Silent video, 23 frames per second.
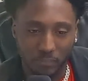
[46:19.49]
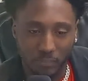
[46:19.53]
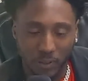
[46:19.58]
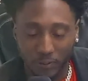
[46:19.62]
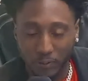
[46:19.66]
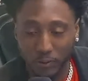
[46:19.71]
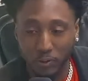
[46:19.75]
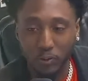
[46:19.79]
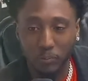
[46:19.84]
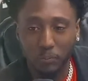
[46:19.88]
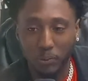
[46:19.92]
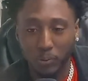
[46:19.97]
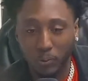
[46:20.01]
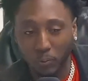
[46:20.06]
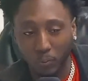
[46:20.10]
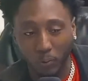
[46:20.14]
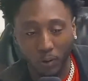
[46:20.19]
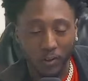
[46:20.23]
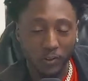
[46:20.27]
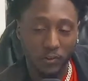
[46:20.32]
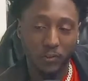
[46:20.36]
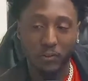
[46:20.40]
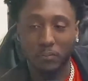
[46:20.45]
new boo
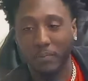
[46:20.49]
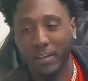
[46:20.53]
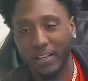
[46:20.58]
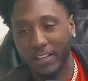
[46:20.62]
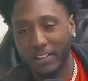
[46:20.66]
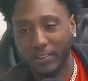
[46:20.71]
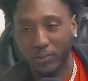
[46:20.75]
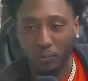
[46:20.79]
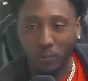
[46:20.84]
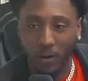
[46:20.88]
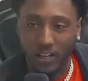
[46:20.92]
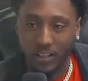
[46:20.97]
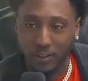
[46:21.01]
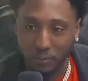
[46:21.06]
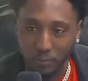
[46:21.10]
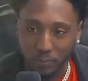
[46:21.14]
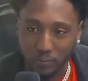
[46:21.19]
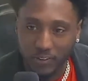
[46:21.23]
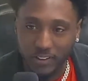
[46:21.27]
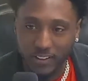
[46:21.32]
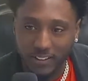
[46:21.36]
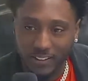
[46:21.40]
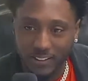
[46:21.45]
works for my ex-wife
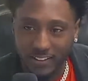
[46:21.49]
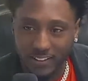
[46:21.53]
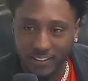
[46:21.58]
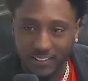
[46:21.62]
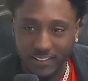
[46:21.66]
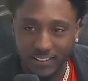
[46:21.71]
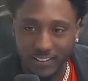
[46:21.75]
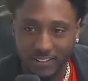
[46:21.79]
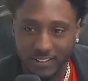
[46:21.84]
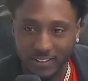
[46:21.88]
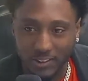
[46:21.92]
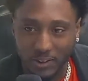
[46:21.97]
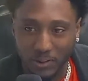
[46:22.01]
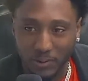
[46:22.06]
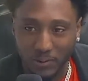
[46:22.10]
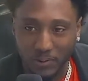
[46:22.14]
in that show.